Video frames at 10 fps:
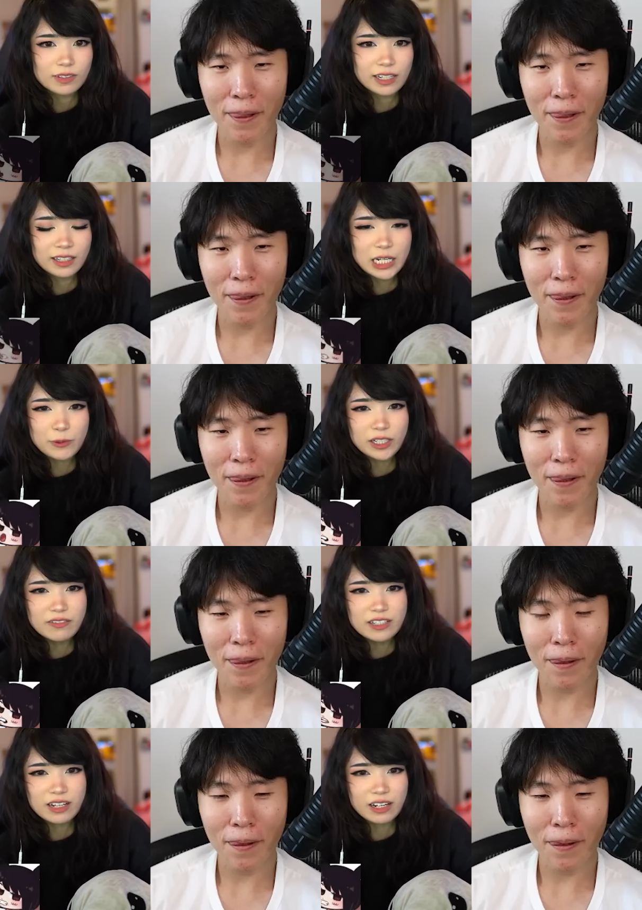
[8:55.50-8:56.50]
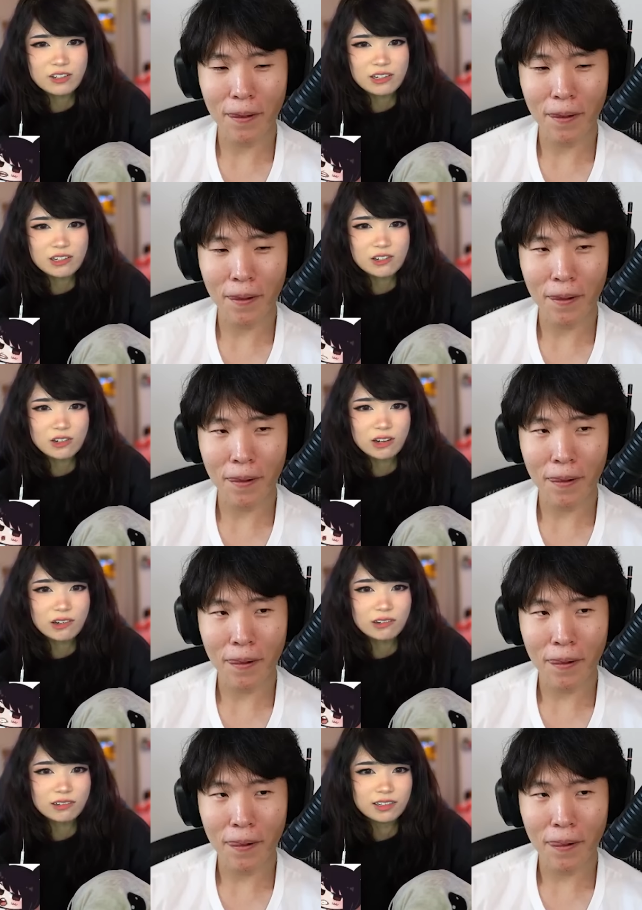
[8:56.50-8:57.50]
Speaker 1: And like we live in Texas,
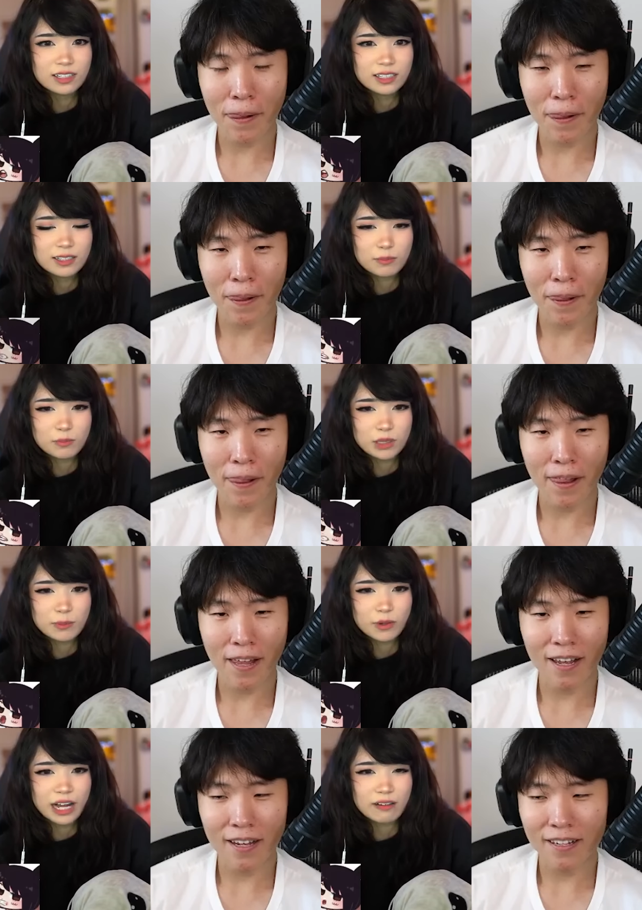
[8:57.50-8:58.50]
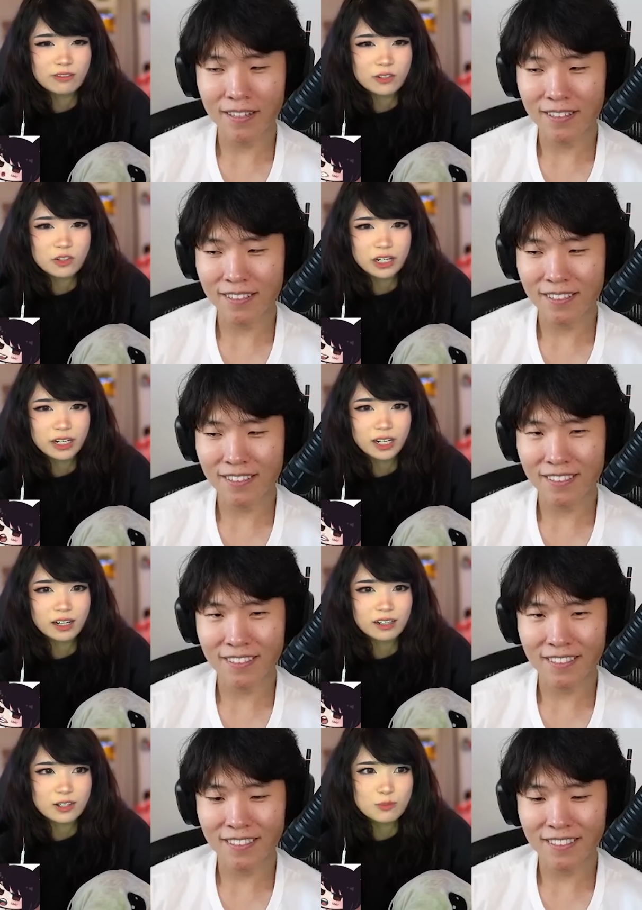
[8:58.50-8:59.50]
so people have those here.
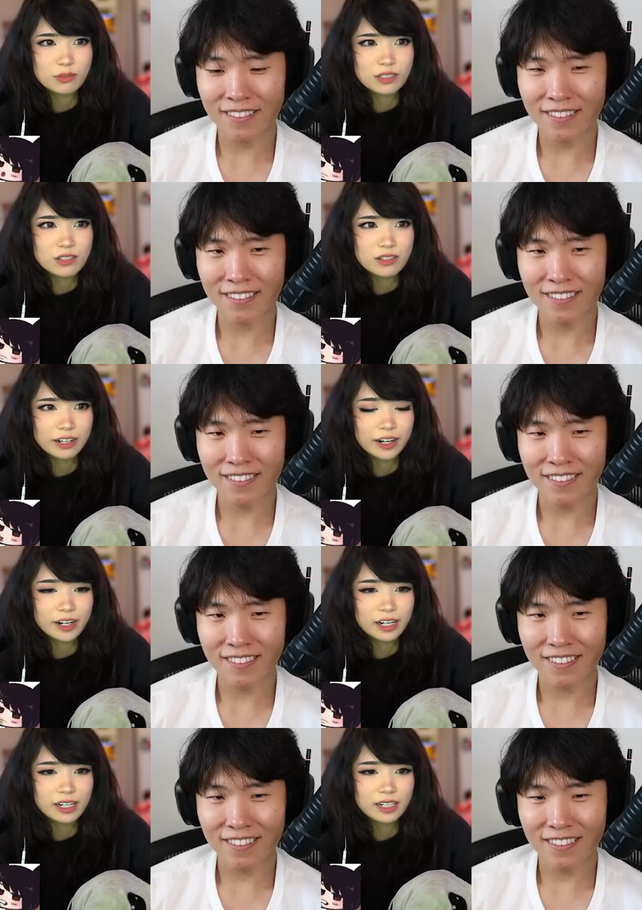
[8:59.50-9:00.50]
It's pretty scary.